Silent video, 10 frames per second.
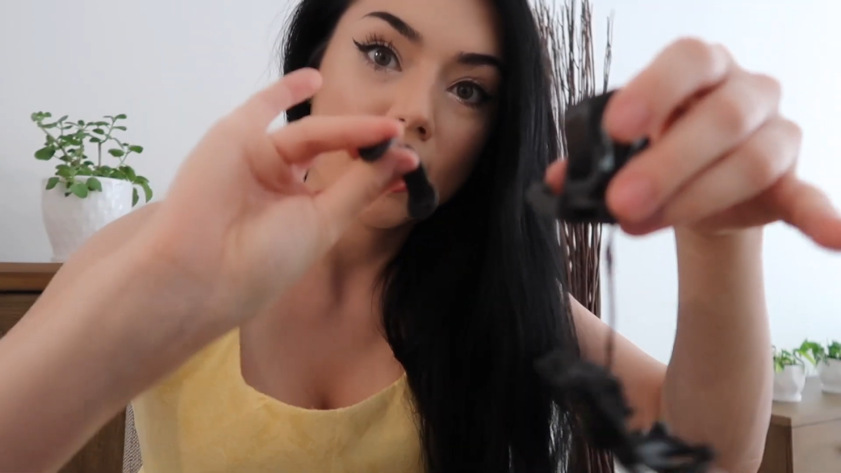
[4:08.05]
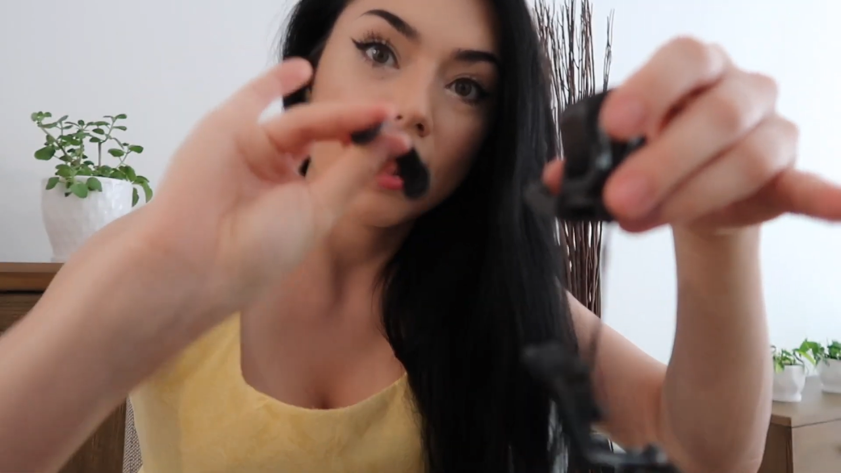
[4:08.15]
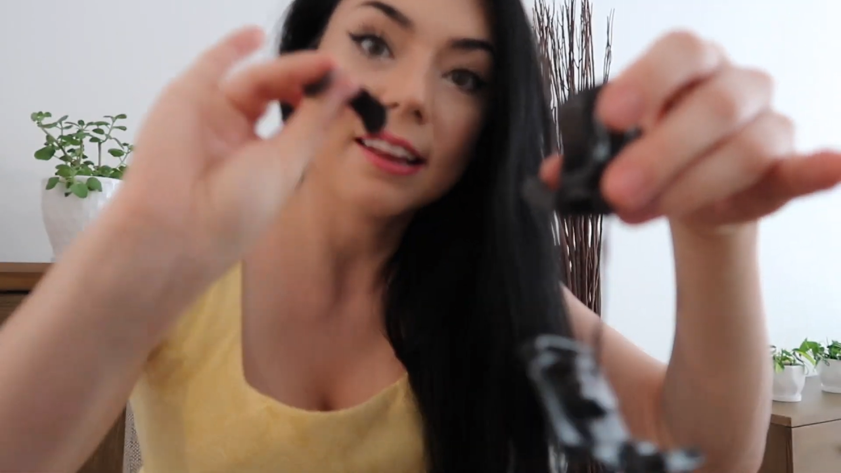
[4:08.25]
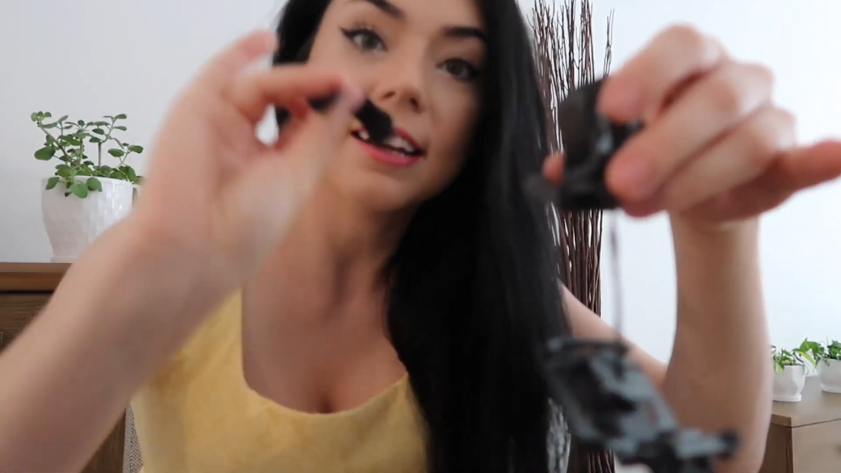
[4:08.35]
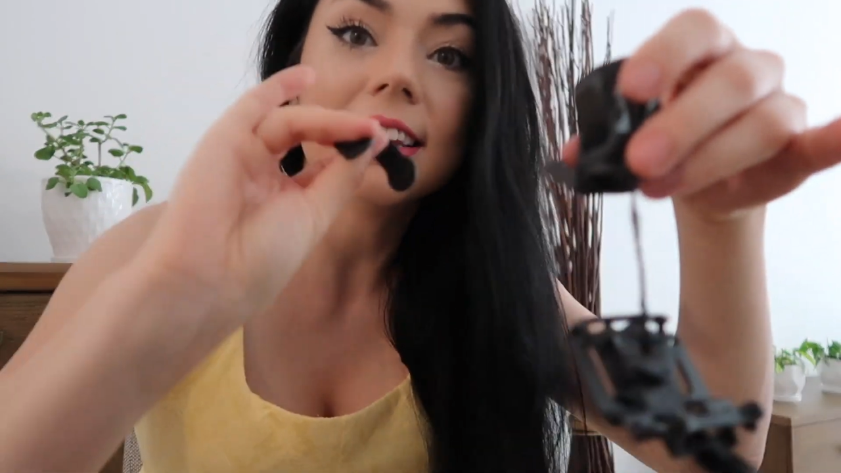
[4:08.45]

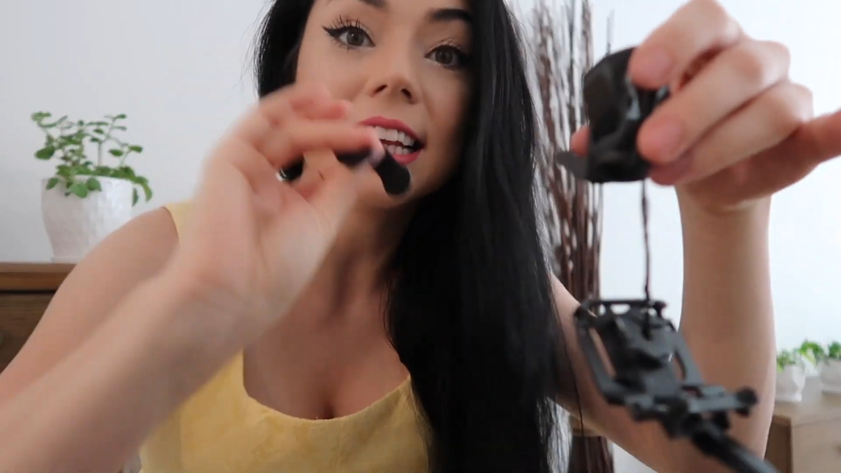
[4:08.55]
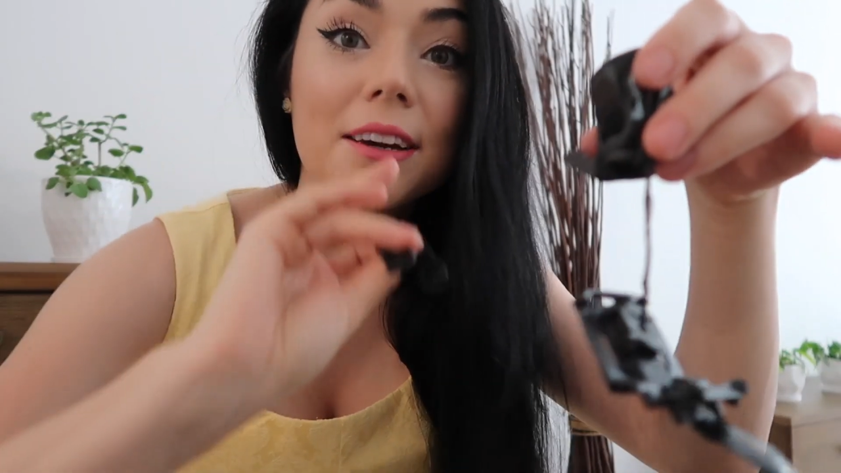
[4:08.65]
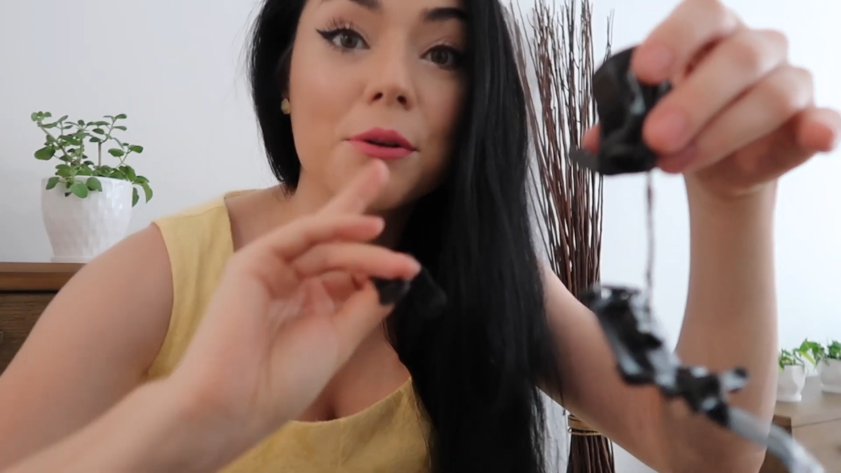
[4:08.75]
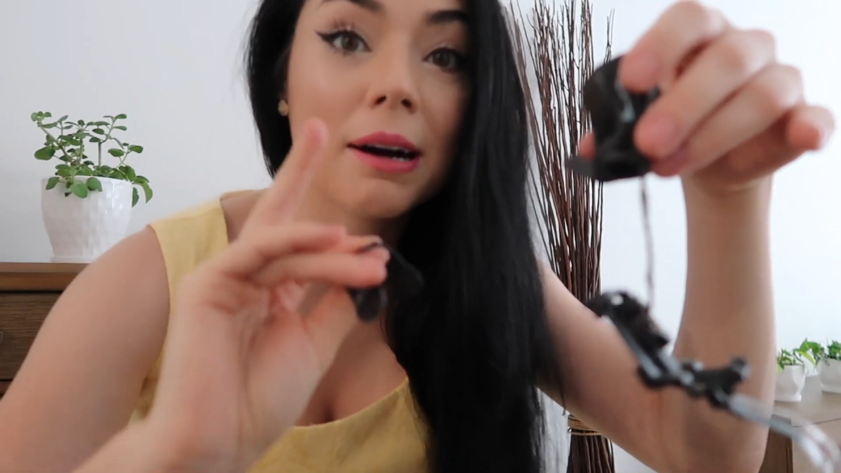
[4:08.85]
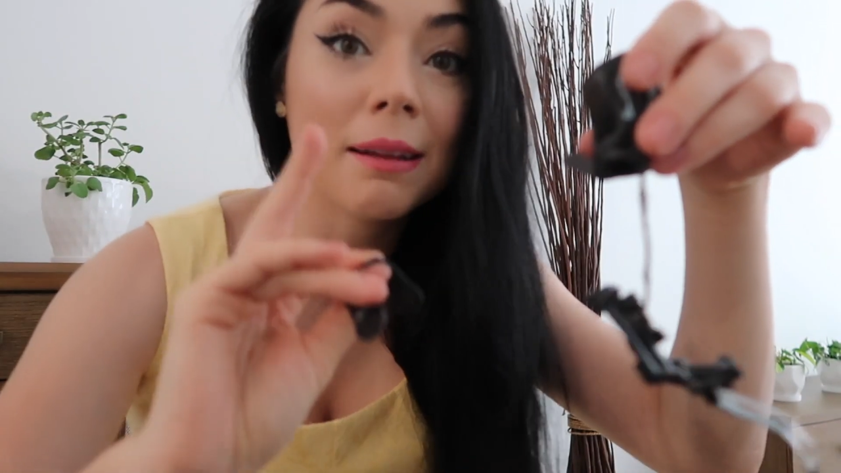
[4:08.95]
and I
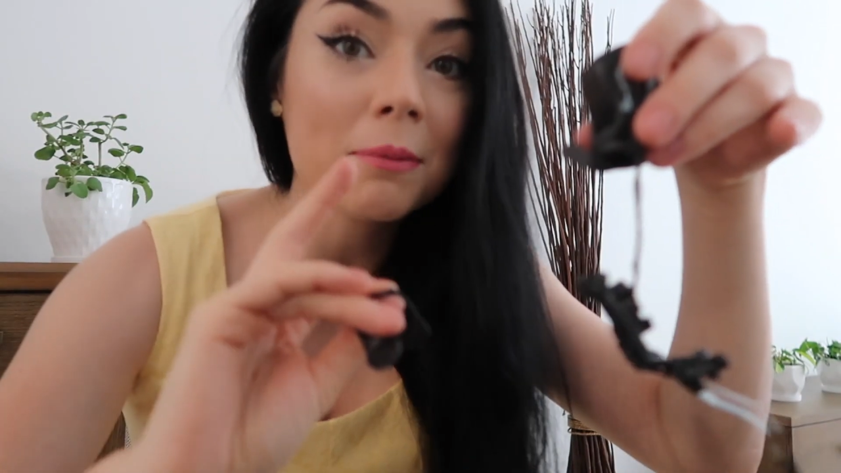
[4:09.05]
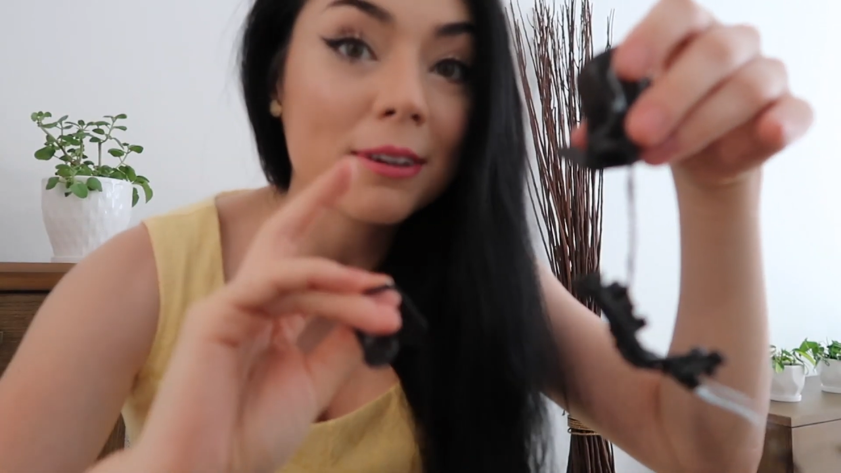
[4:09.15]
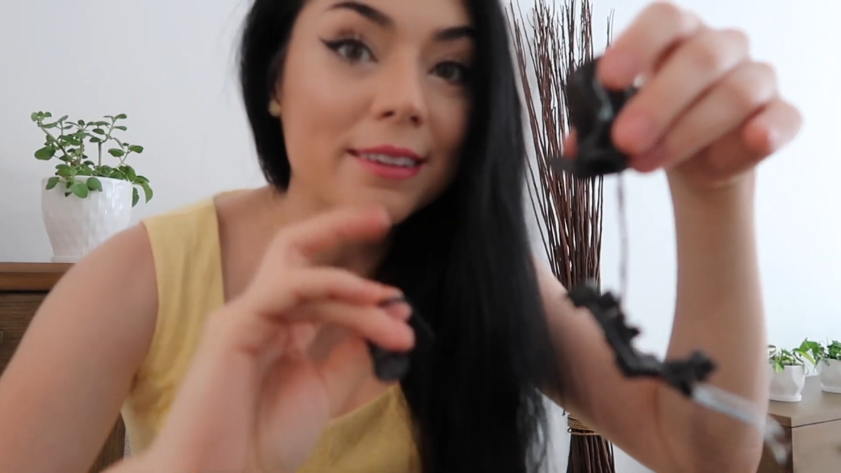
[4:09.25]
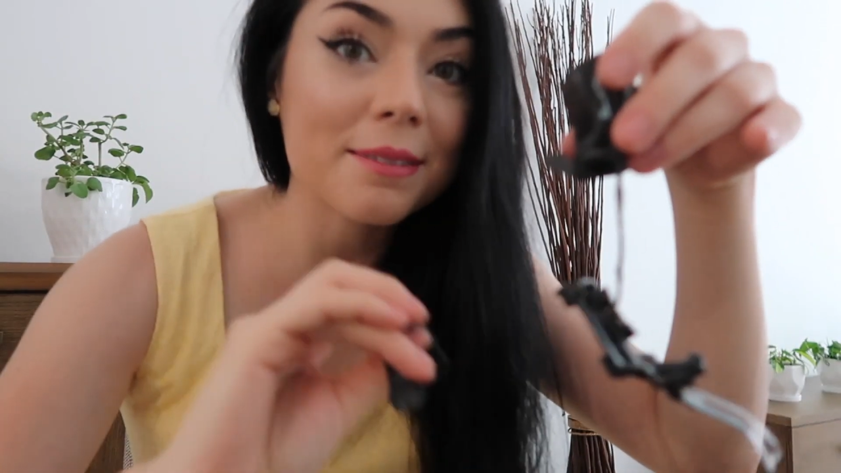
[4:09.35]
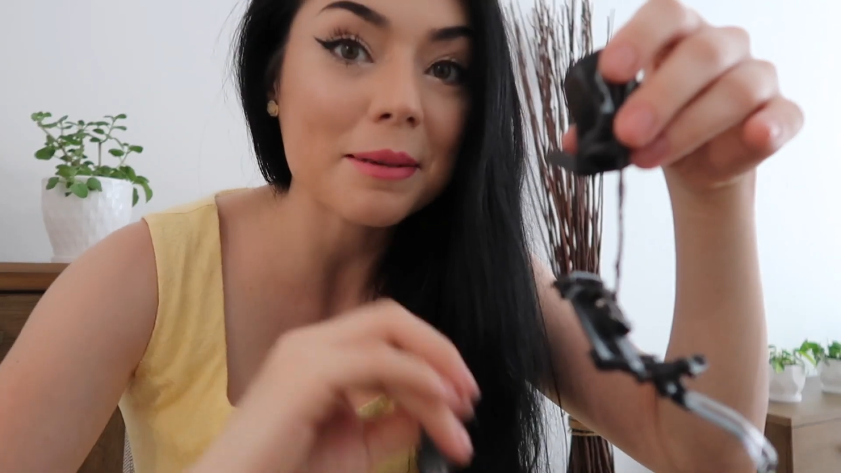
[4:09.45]
think 1
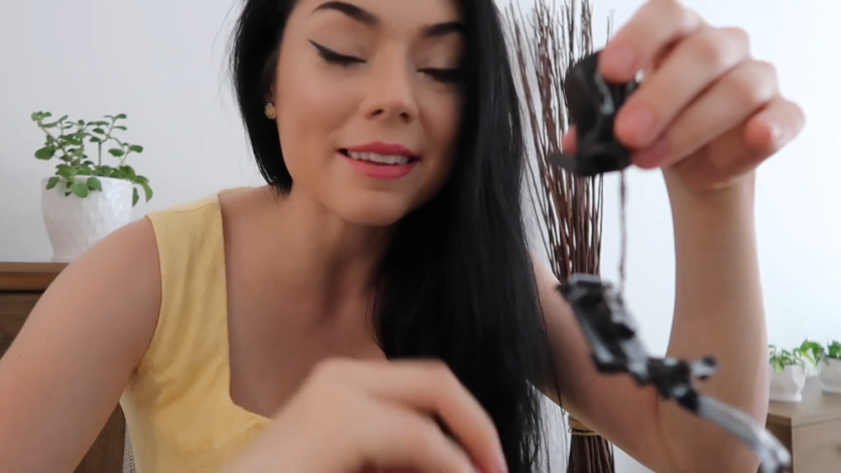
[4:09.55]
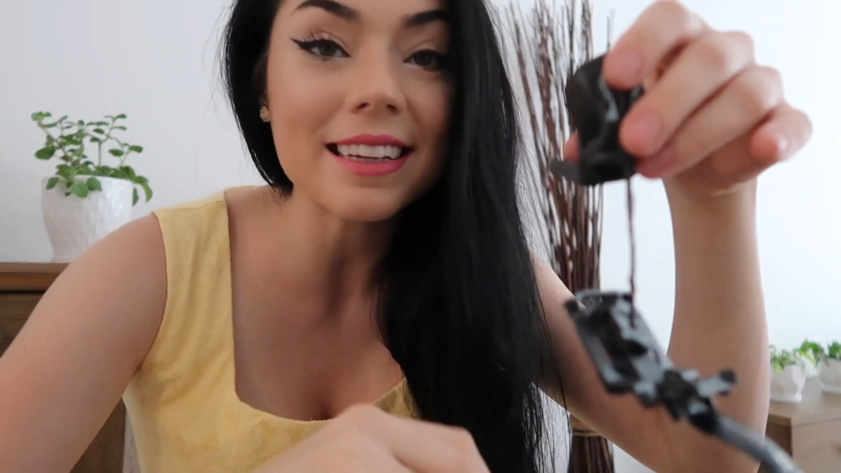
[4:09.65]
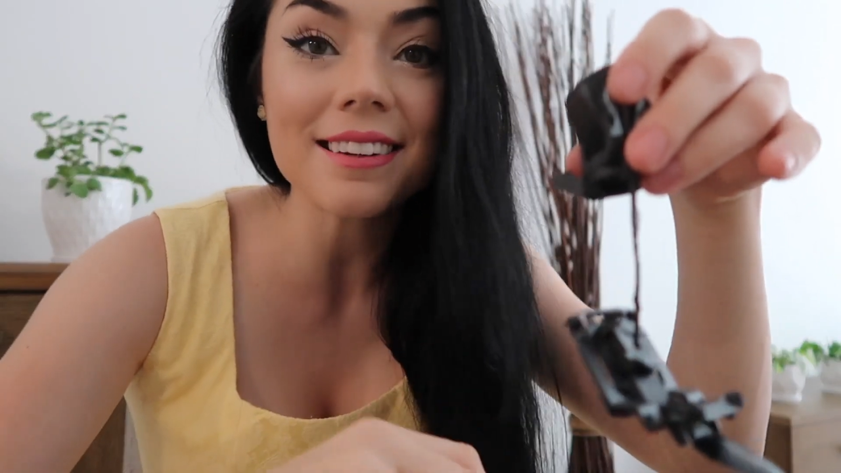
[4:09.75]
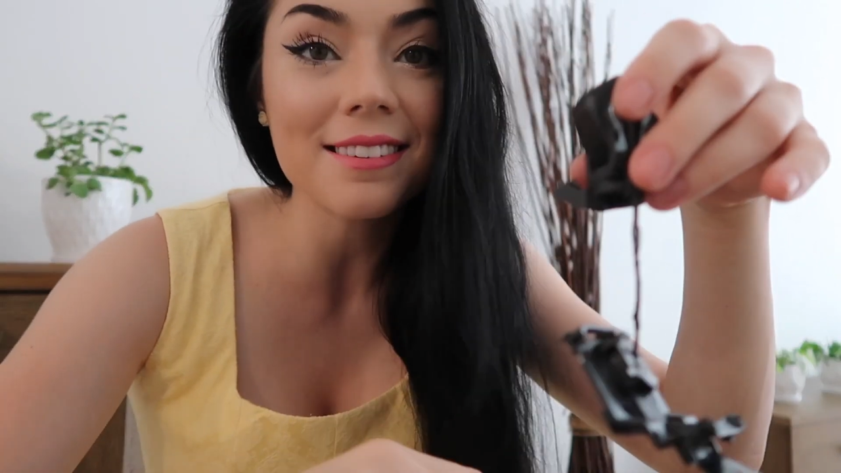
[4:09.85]
more is missing